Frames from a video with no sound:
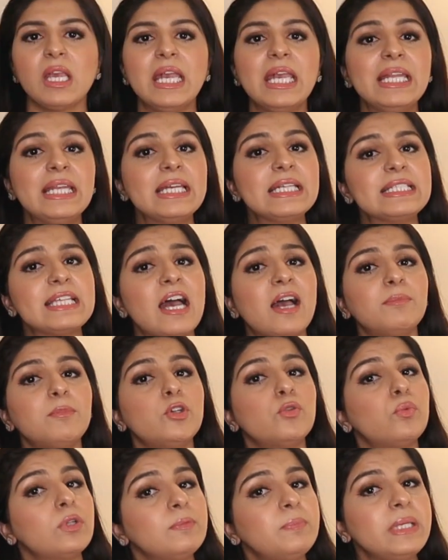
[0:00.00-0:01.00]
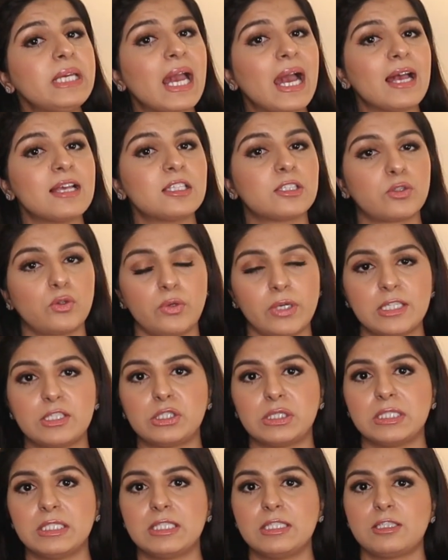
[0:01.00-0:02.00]
In exam, you will be asked
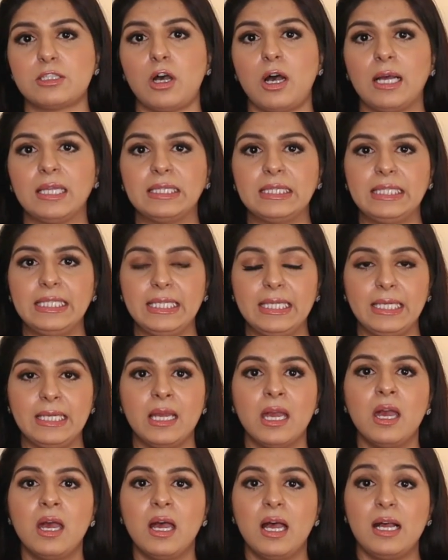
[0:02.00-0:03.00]
questions on the